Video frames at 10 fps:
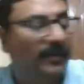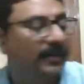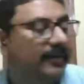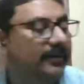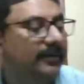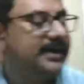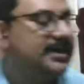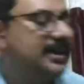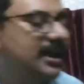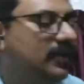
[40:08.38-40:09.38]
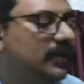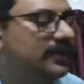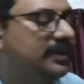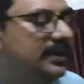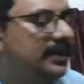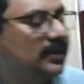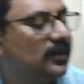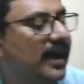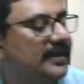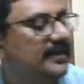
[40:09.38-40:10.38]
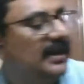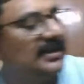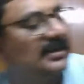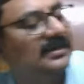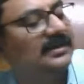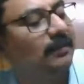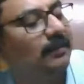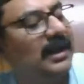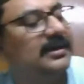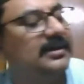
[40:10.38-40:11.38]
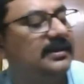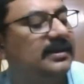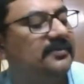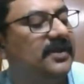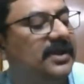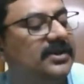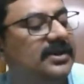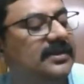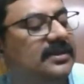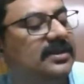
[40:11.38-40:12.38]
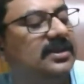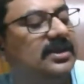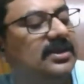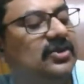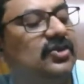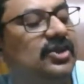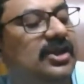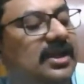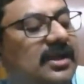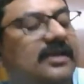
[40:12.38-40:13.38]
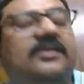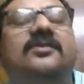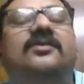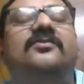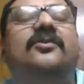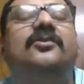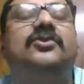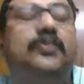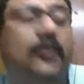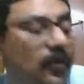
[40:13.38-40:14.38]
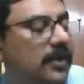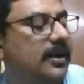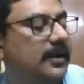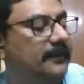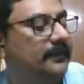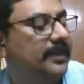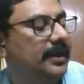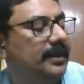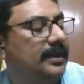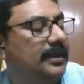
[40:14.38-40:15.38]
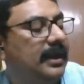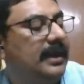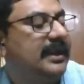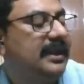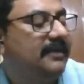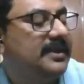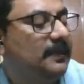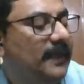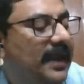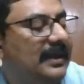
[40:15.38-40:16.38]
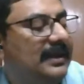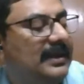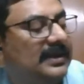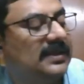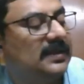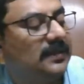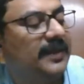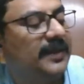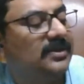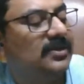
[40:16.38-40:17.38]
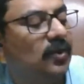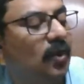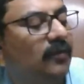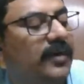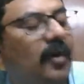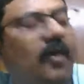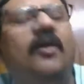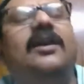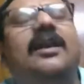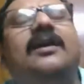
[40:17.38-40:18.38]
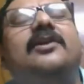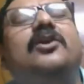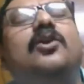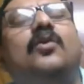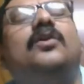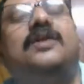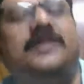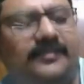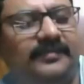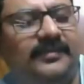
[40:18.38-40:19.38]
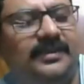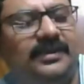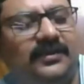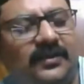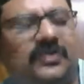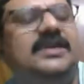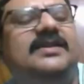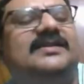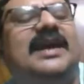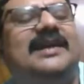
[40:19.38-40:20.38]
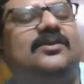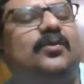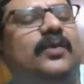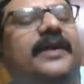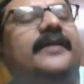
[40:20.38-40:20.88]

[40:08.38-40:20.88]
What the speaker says: right now. So at this, the blood, the Virgin's cheek forsook. A livid paleness spreads over all her look. So she's, as it were,